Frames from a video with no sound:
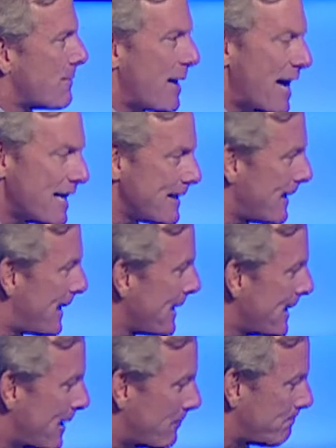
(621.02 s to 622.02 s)
Matt, I
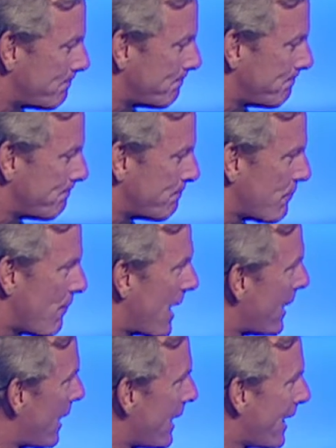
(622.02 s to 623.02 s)

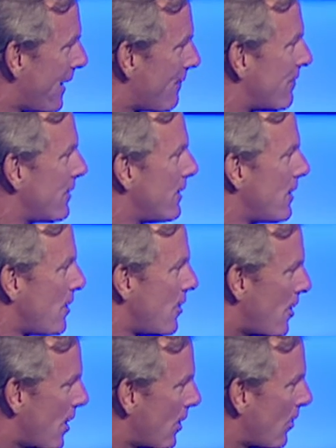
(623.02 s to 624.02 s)
have
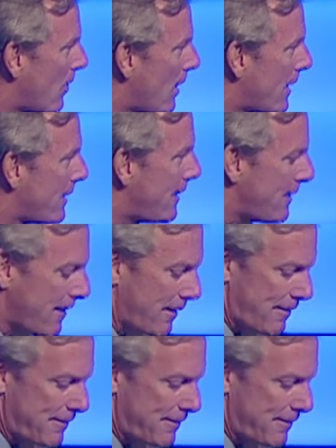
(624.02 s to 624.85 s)
no idea.